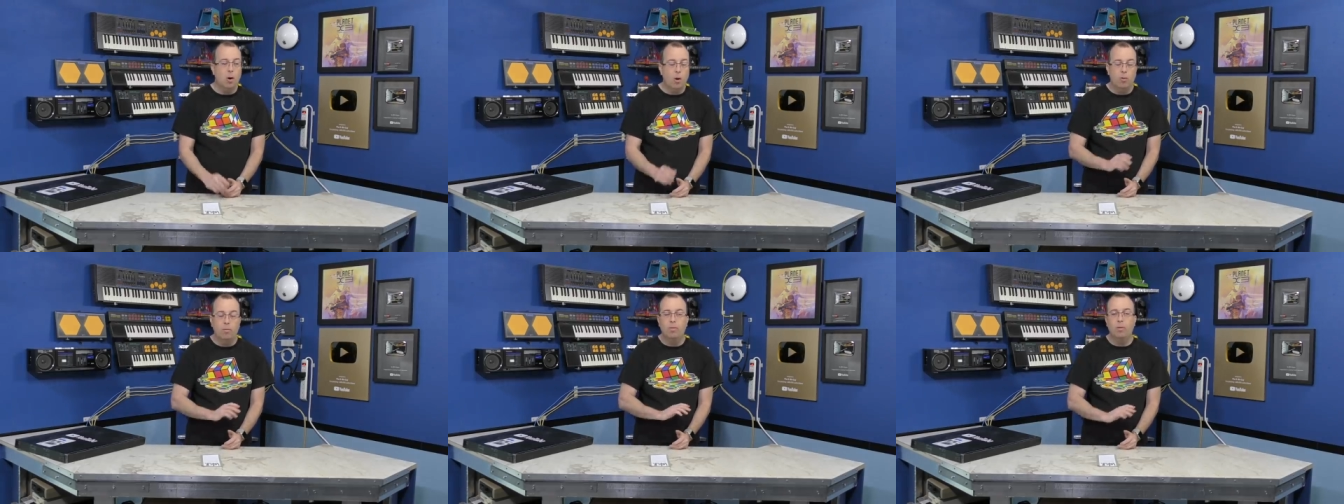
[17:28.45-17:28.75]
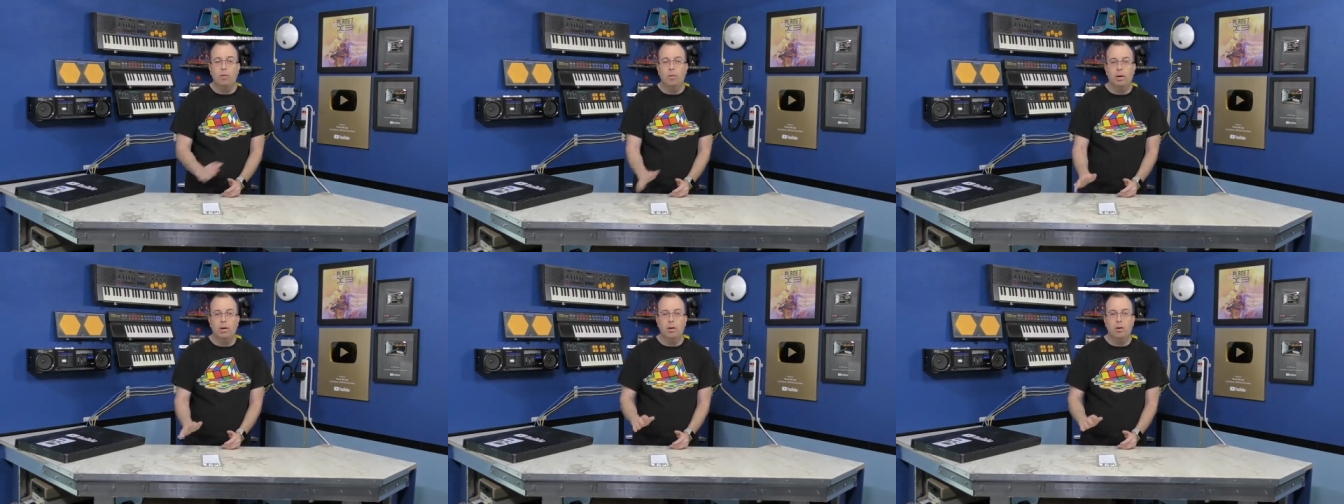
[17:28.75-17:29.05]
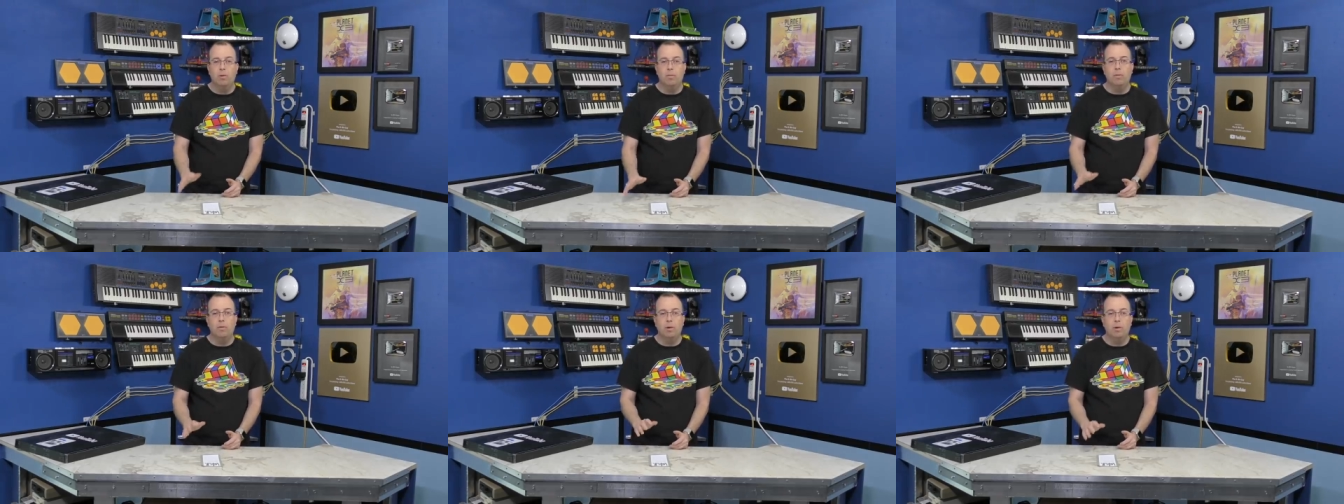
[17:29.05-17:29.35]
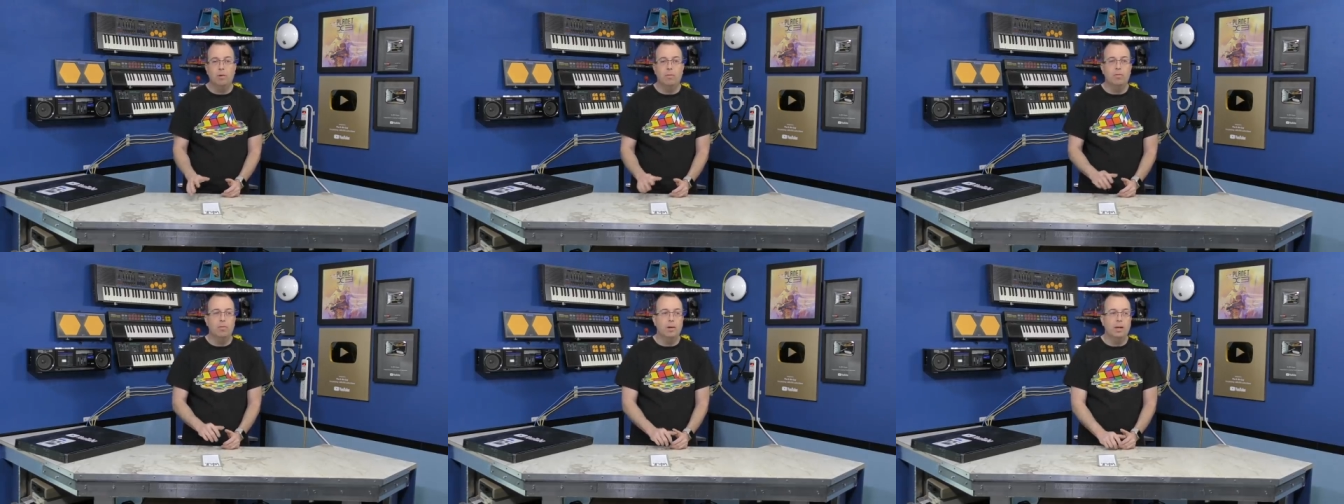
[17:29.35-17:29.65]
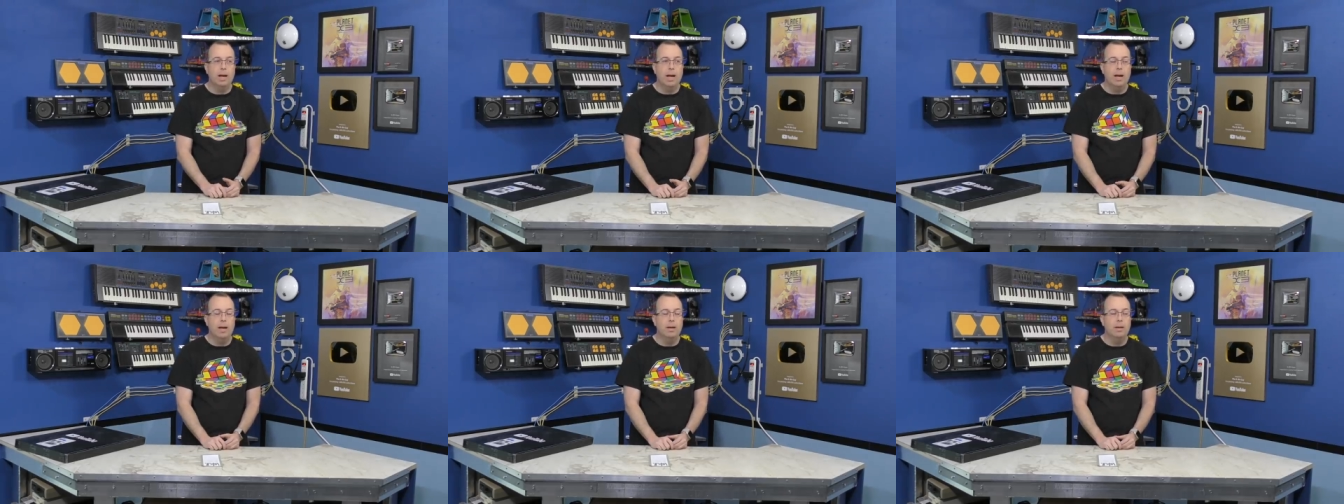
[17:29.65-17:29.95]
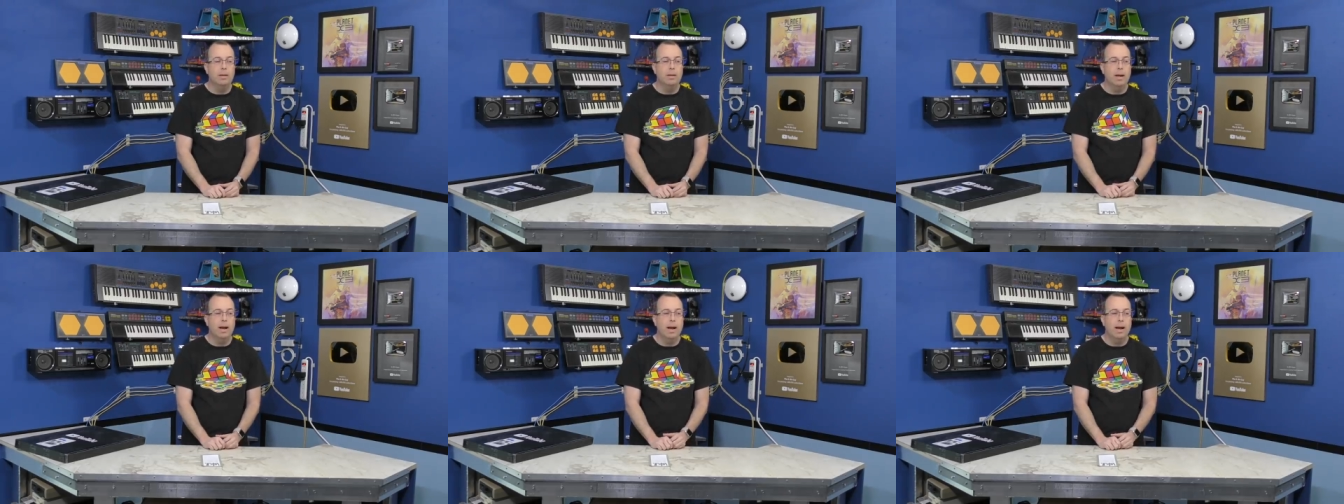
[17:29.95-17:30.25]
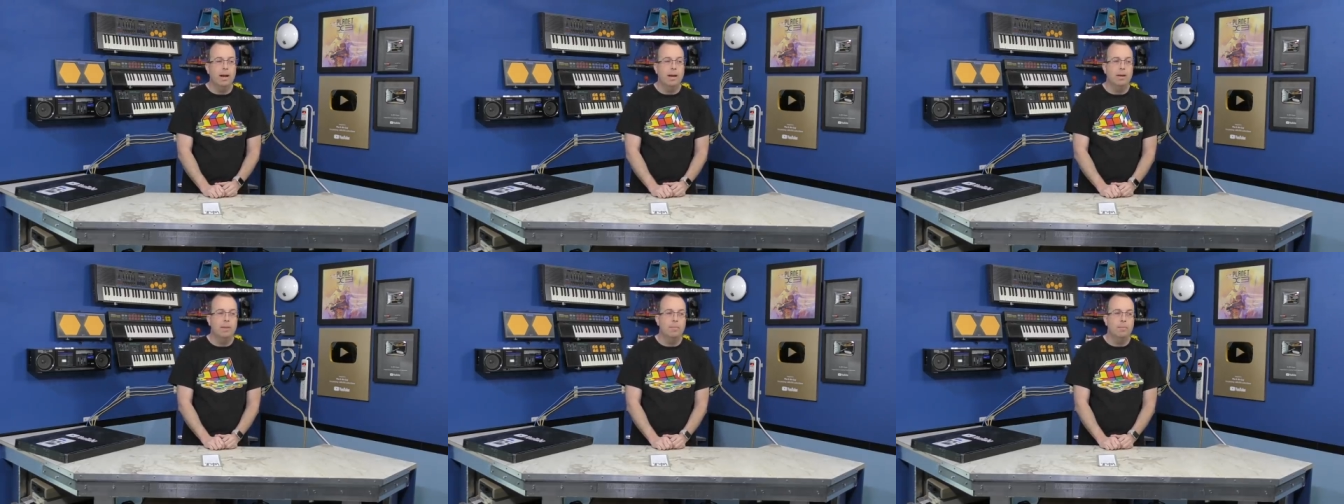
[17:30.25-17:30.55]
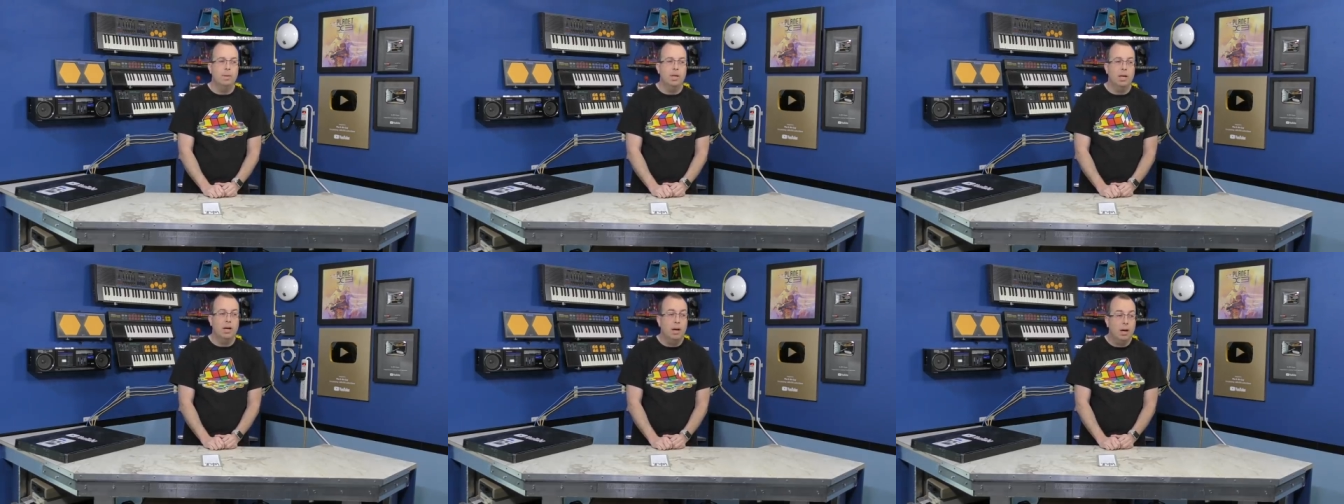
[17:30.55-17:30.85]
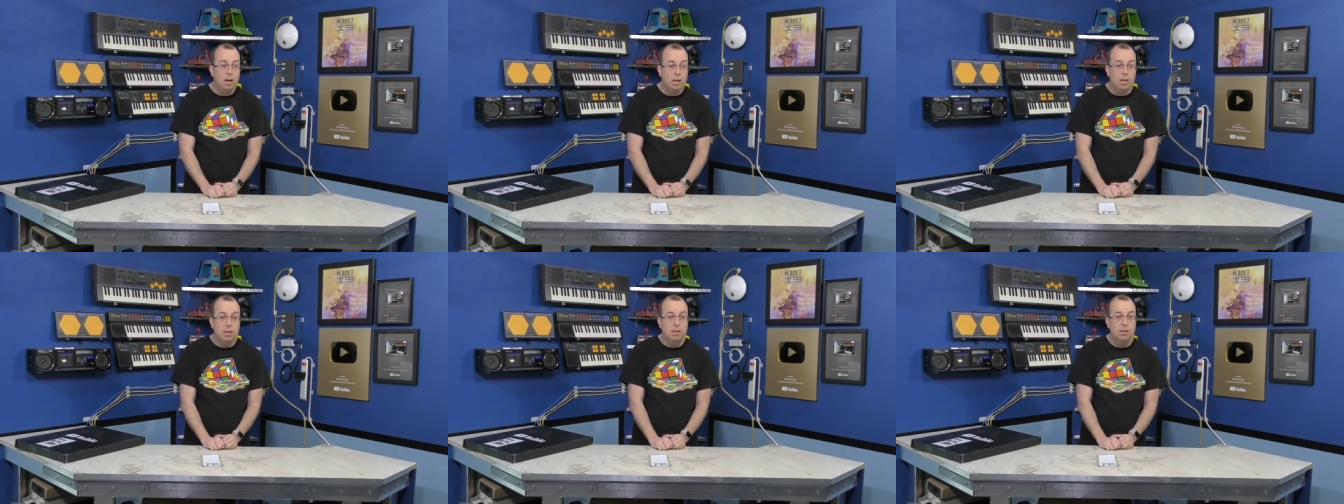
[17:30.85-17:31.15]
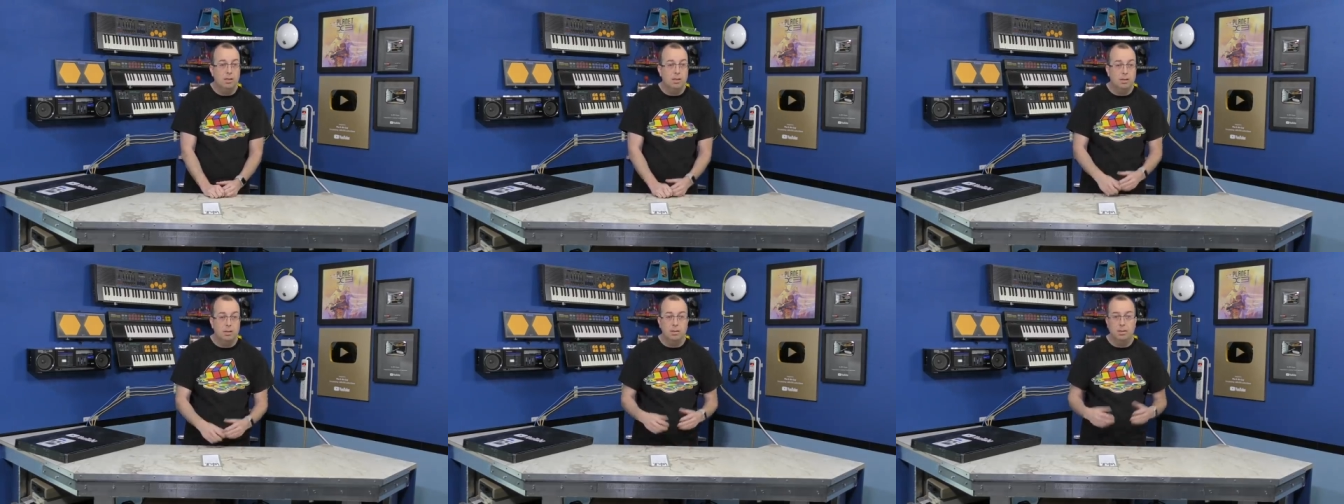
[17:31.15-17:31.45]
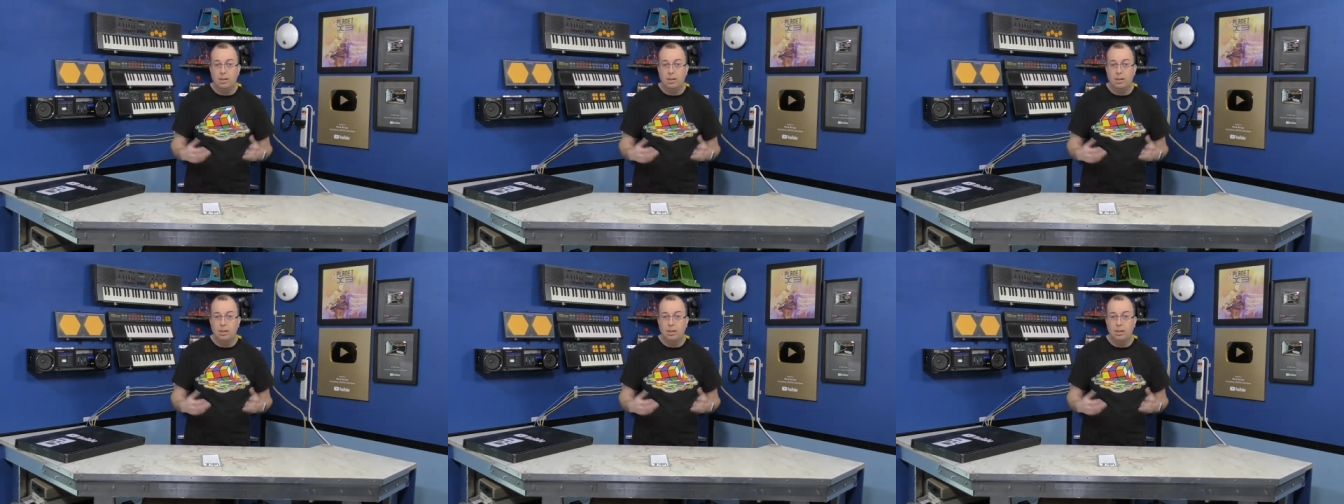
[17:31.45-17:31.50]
over and over and over again and because